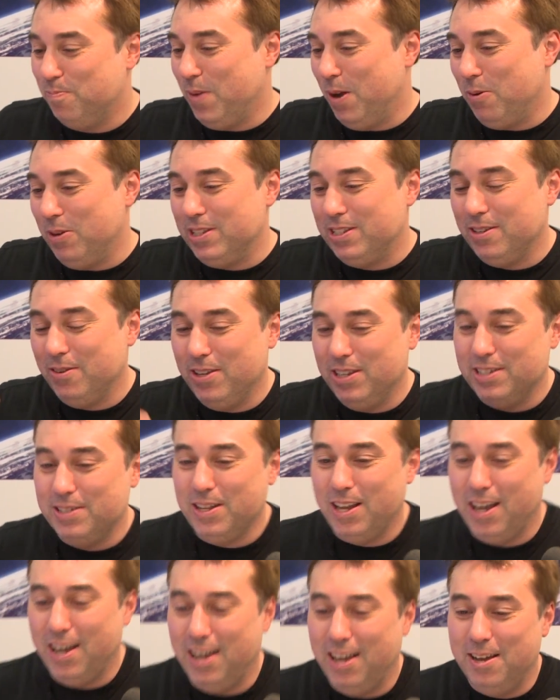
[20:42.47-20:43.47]
went to his
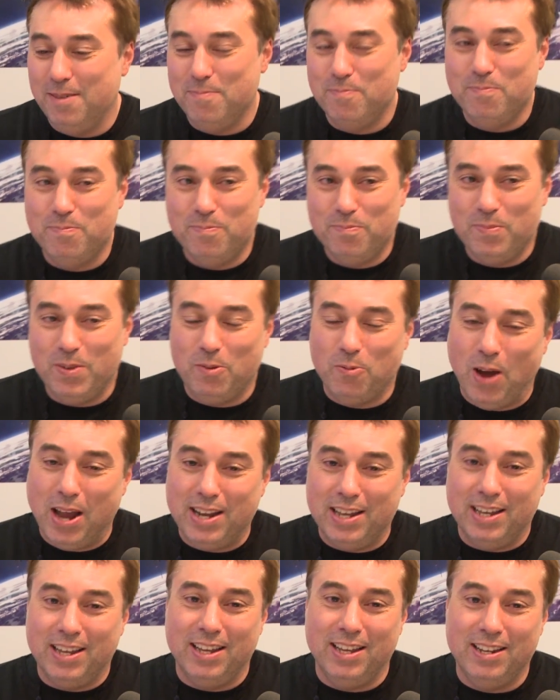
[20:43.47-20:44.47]

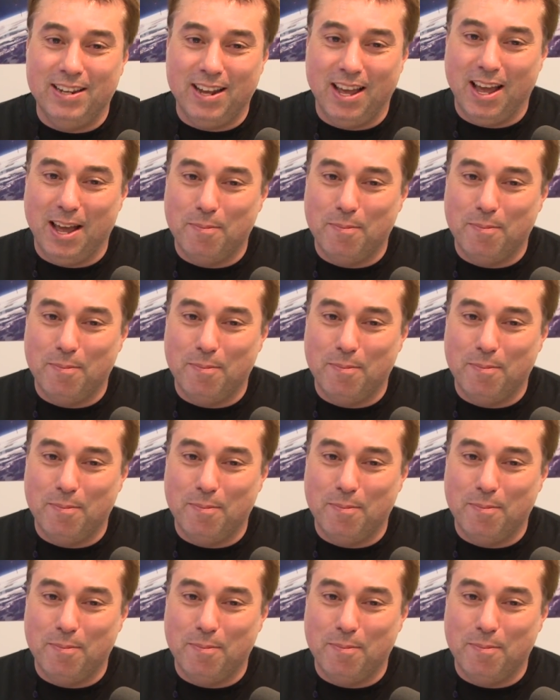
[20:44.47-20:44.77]
wedding in